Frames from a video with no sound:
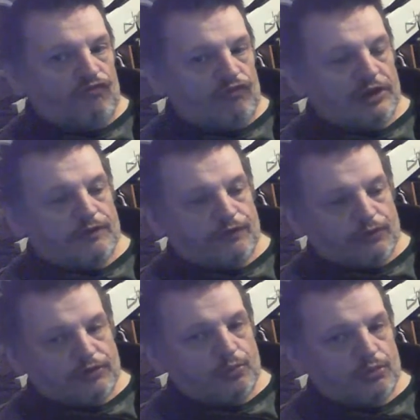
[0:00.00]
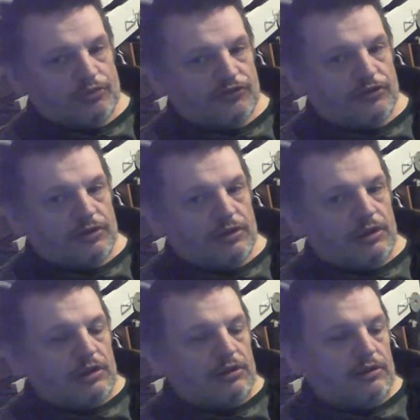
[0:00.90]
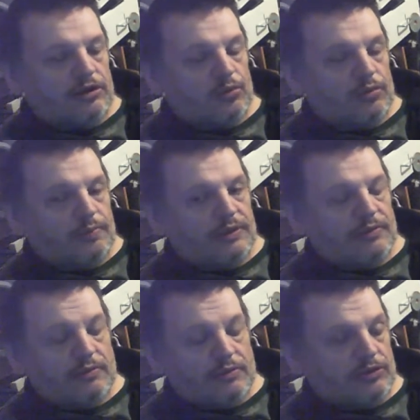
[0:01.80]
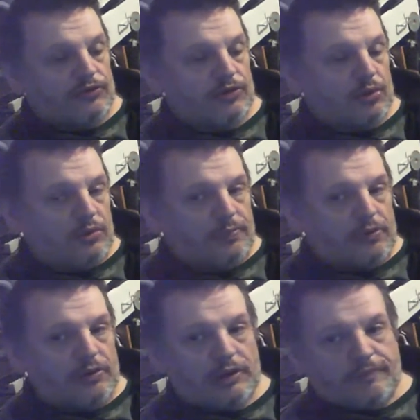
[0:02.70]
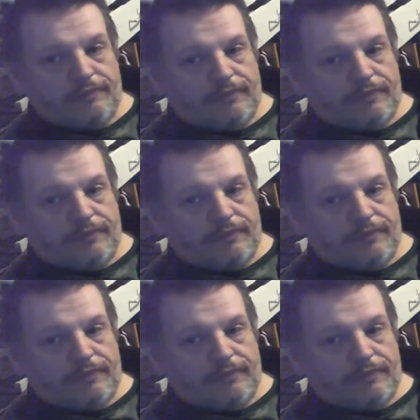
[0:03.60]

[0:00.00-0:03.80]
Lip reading: running through the woods than you would be using a quad bike.